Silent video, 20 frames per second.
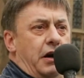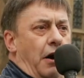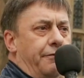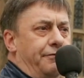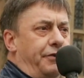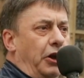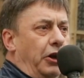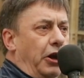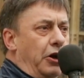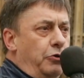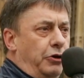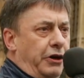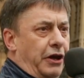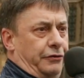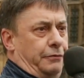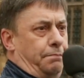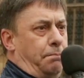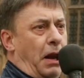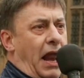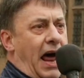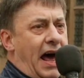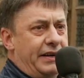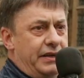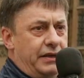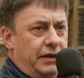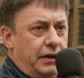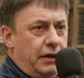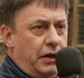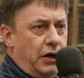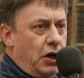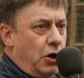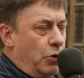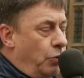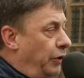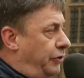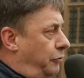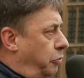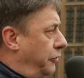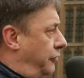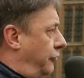of the Lucas Plan,
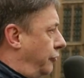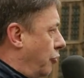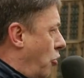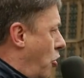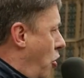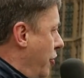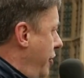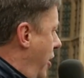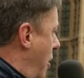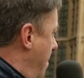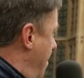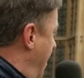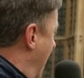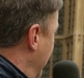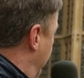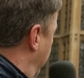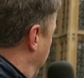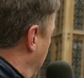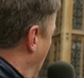which was drawn up by